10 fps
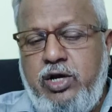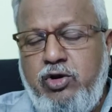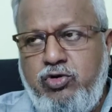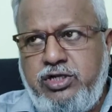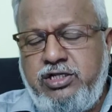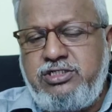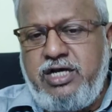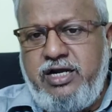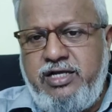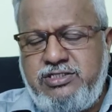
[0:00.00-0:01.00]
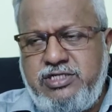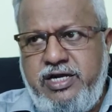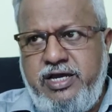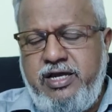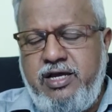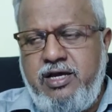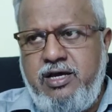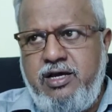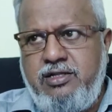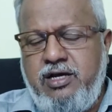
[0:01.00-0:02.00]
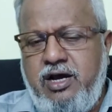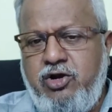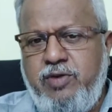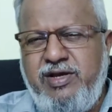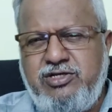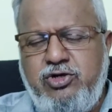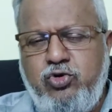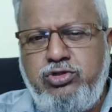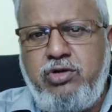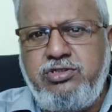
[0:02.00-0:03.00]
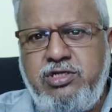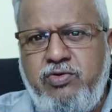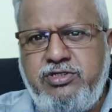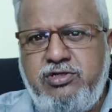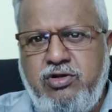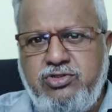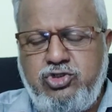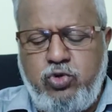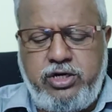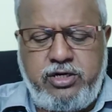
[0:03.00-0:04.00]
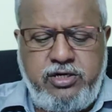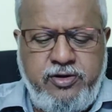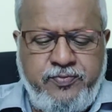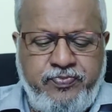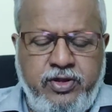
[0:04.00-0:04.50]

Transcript: I looked at the chart yesterday. The all-time high is around 2,000. Now it is around 1,200.